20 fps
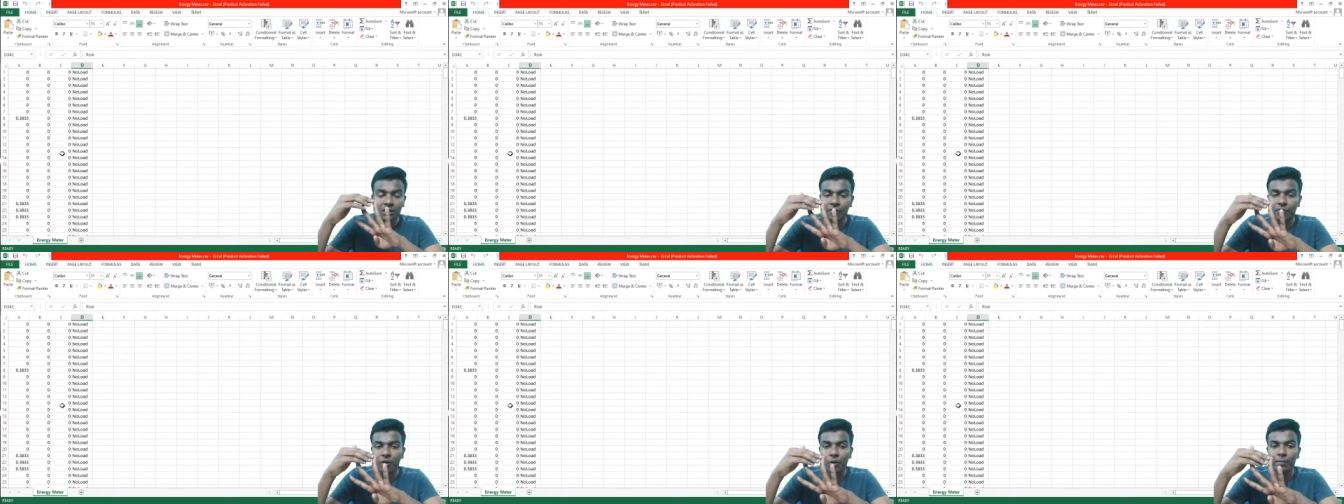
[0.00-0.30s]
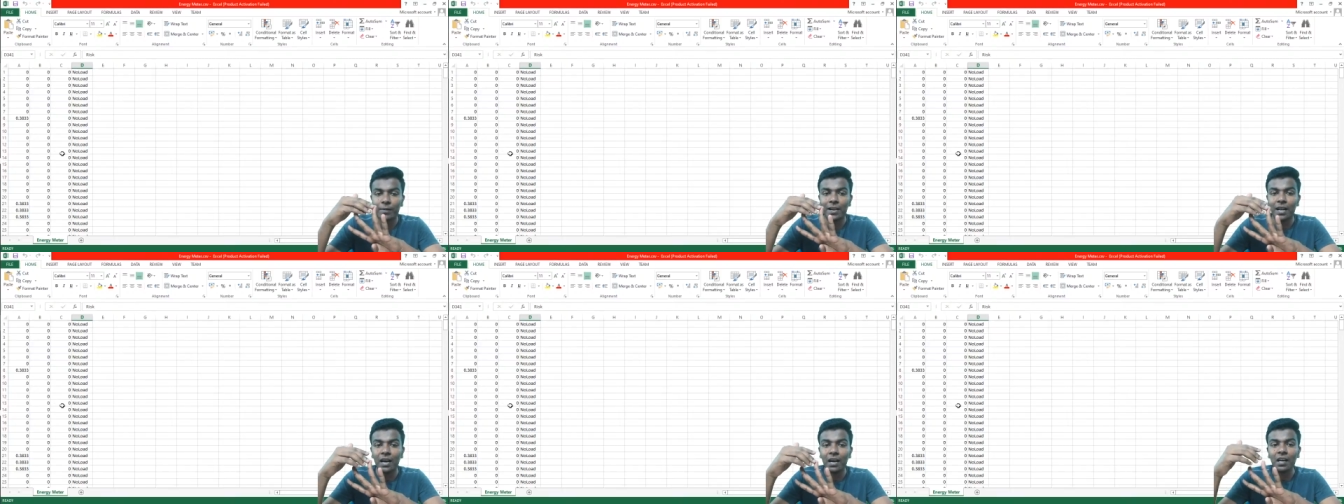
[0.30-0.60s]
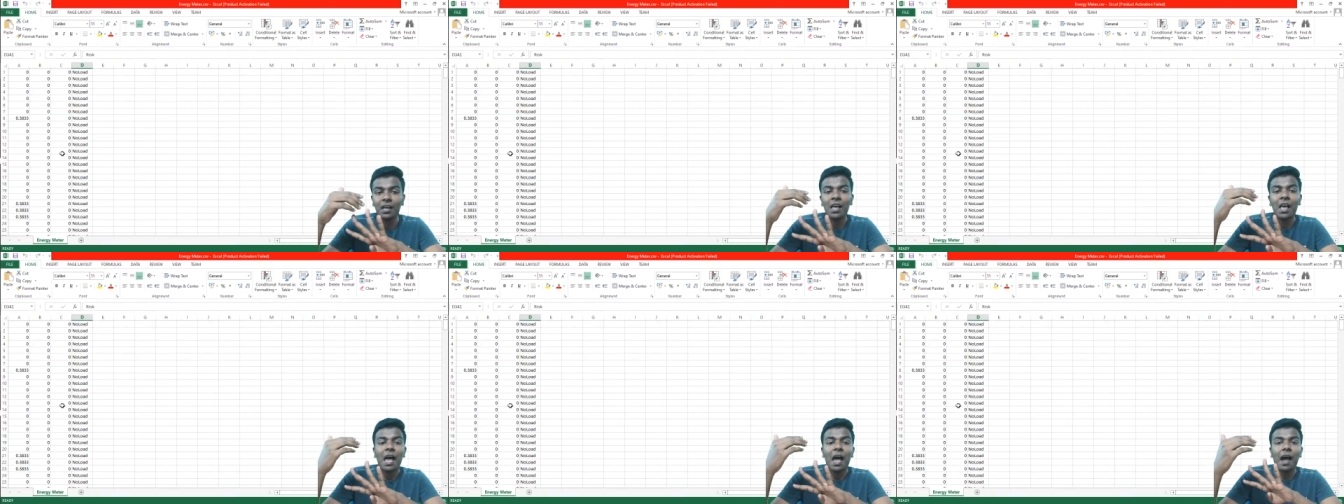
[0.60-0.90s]
the
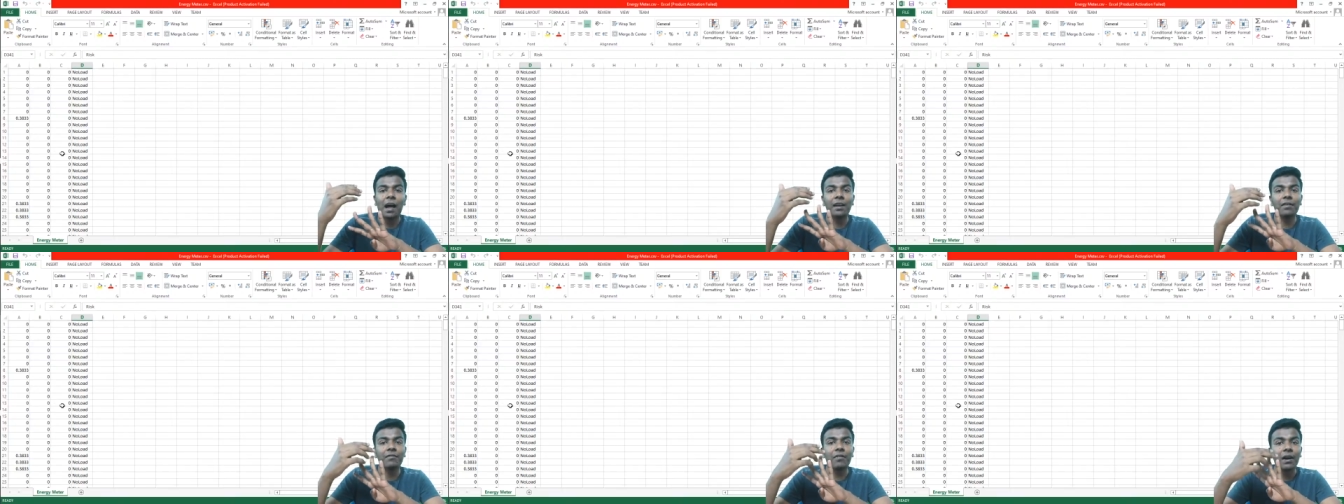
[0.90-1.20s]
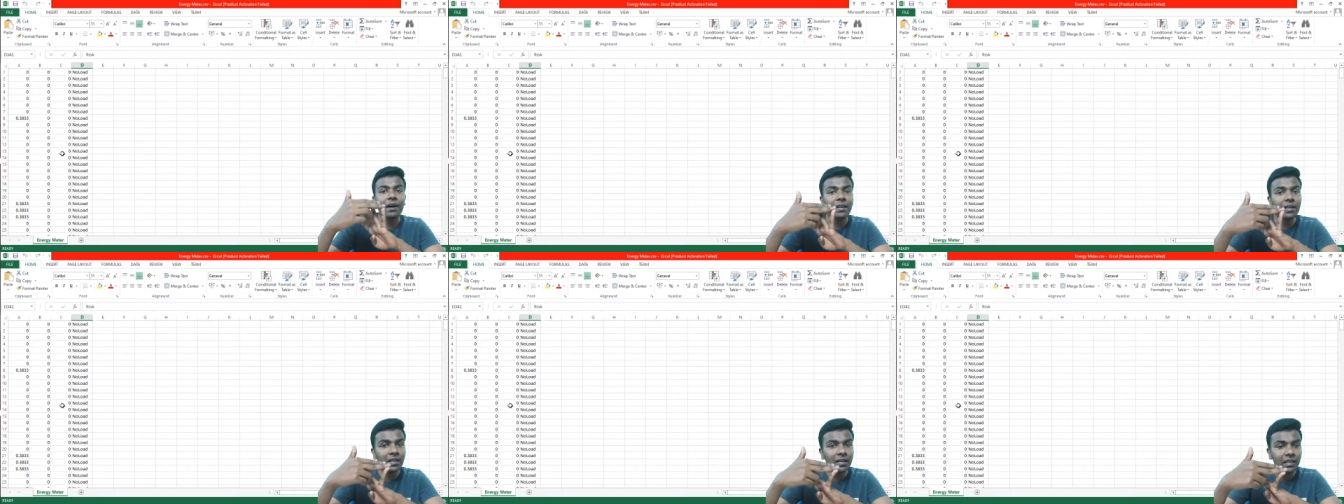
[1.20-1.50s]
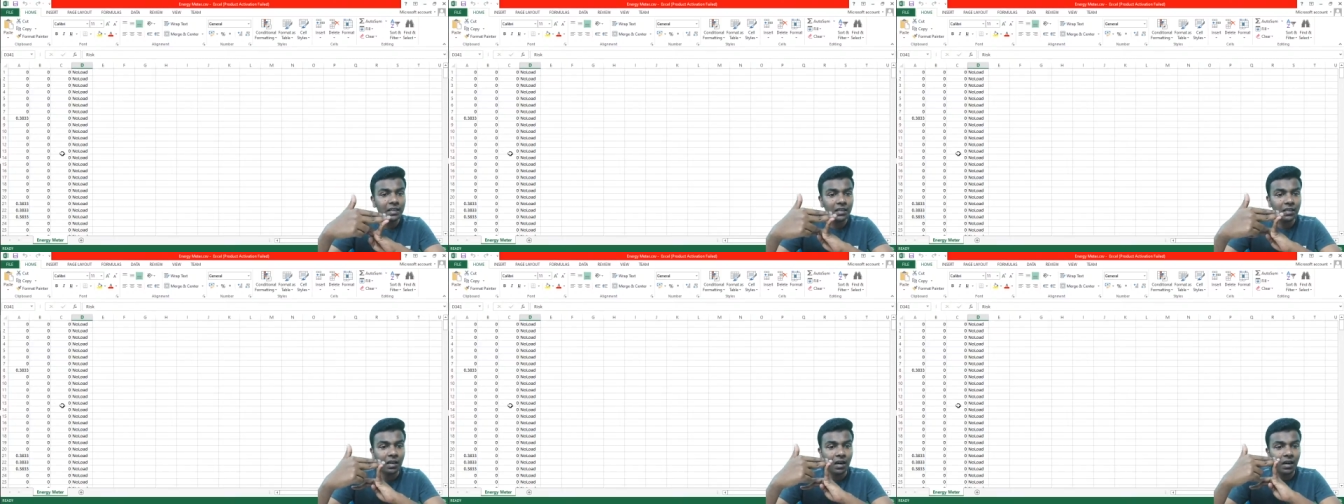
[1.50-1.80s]
formula, and
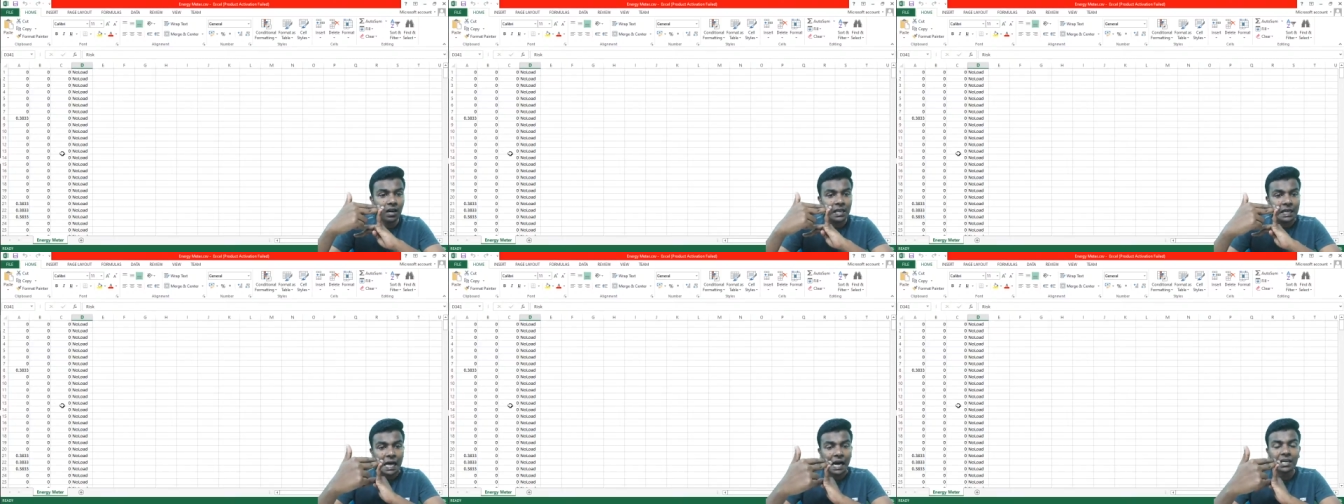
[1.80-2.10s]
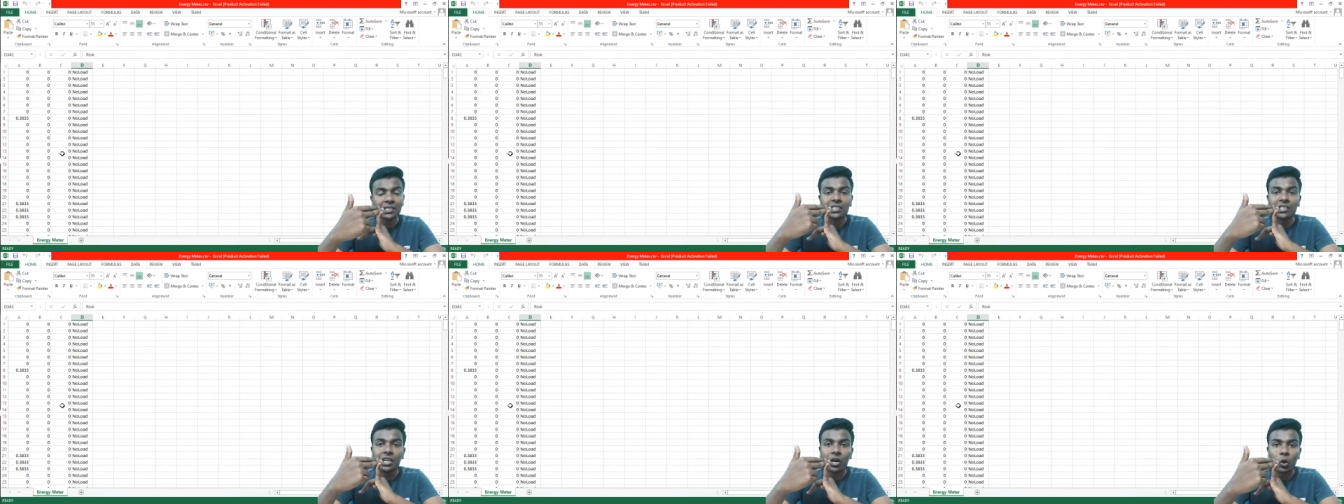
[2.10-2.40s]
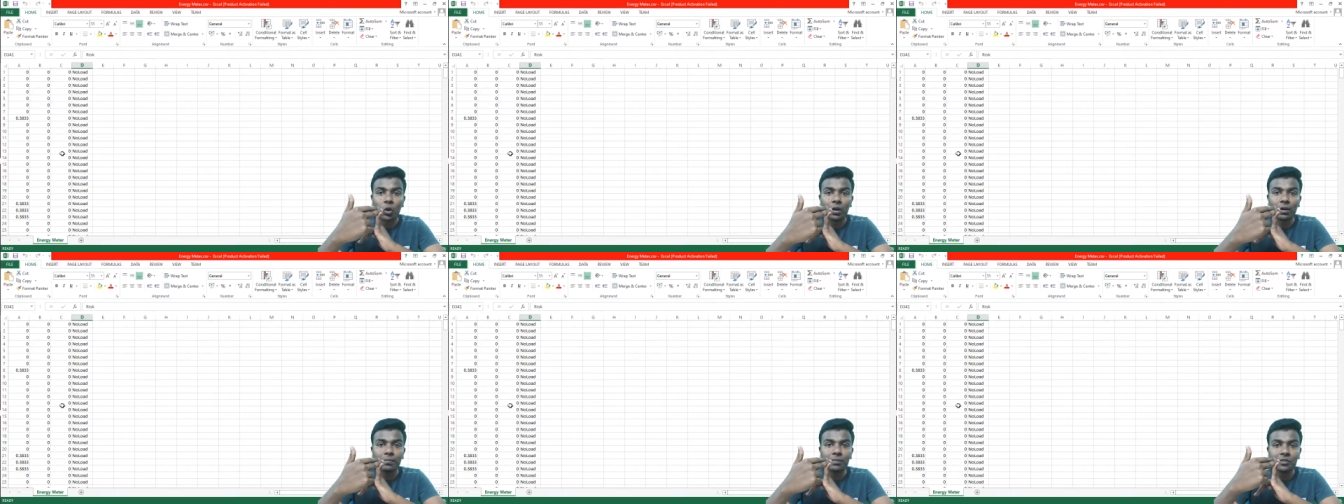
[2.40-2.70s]
finally last
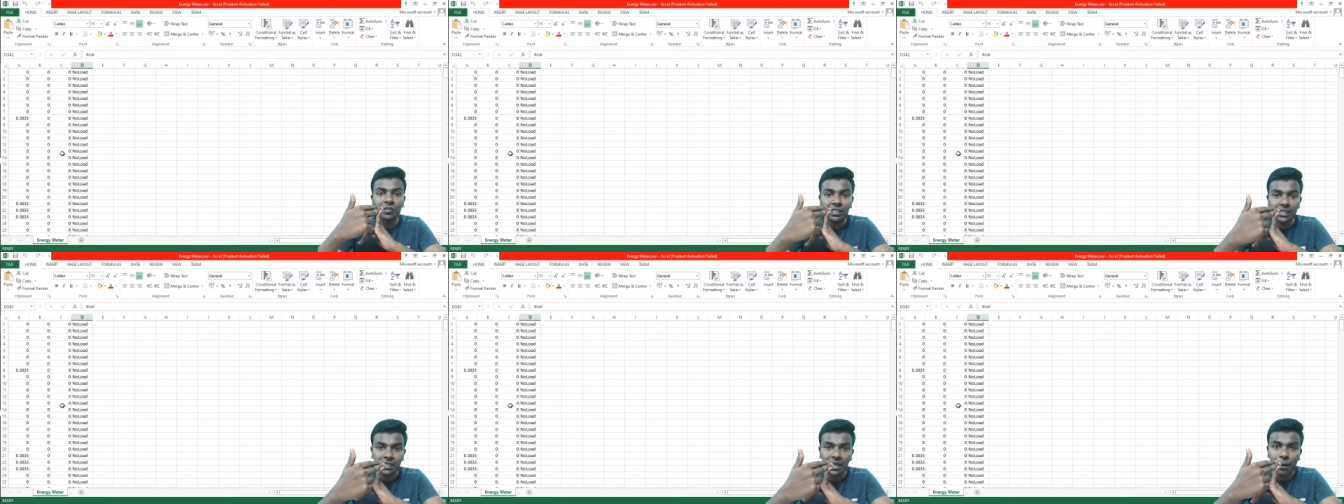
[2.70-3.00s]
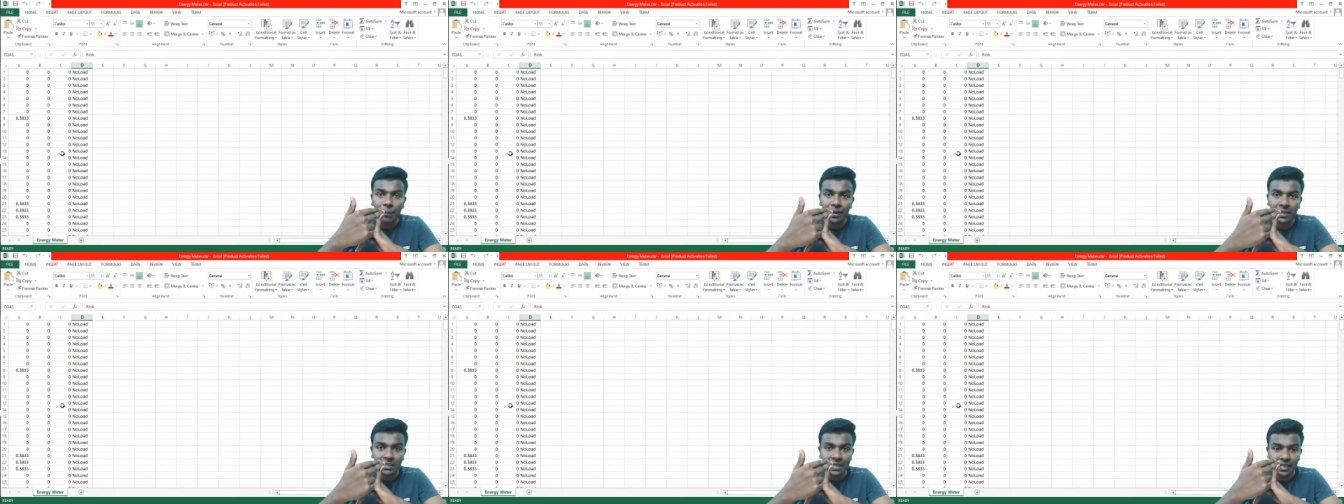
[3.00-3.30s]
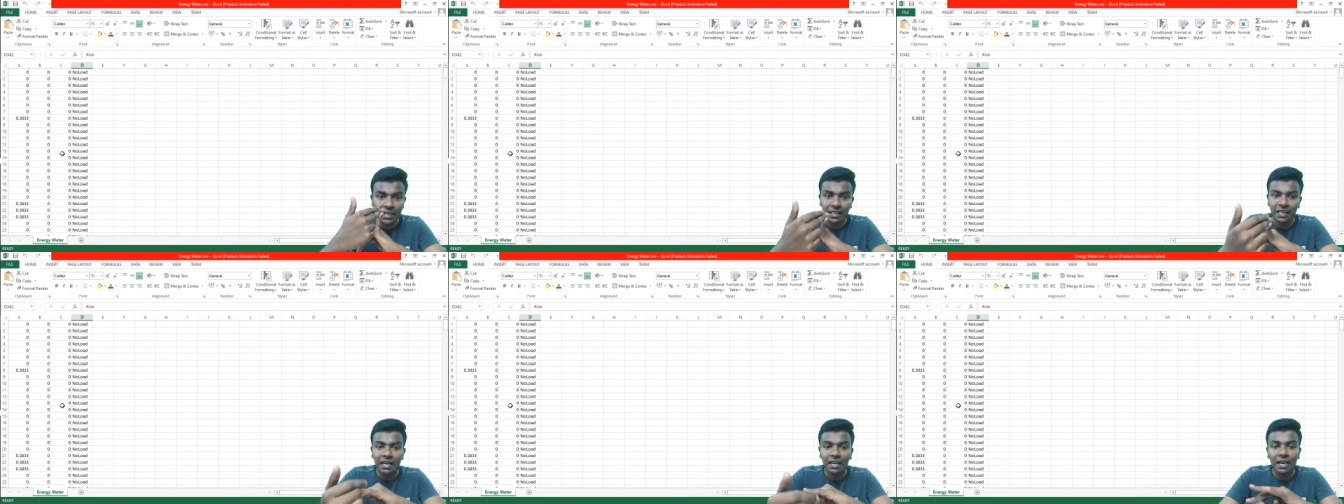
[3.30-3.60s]
column which is
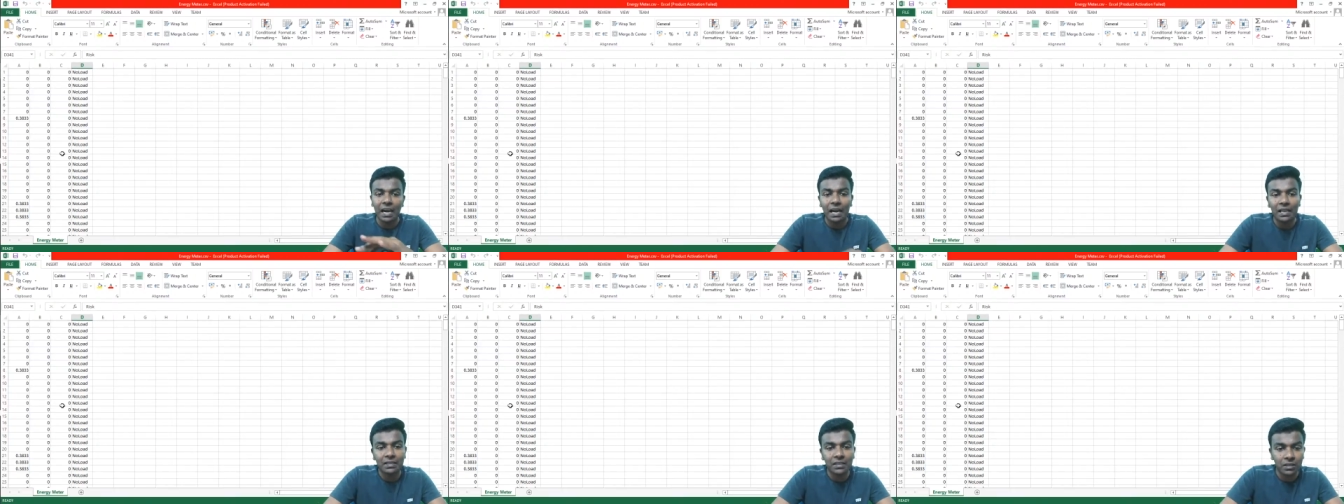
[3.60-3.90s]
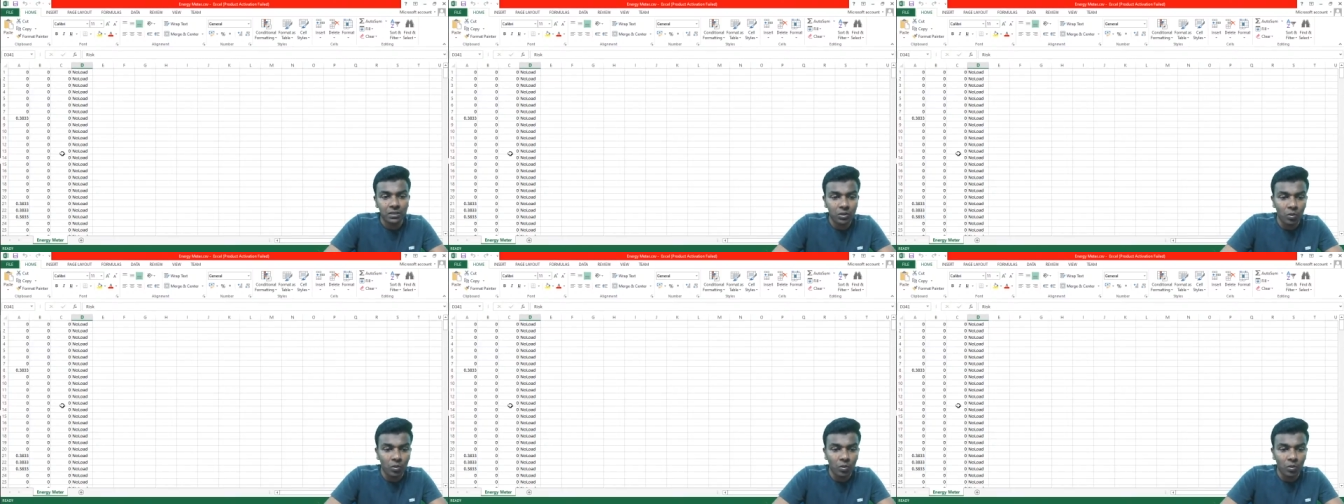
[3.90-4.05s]
representing the classes.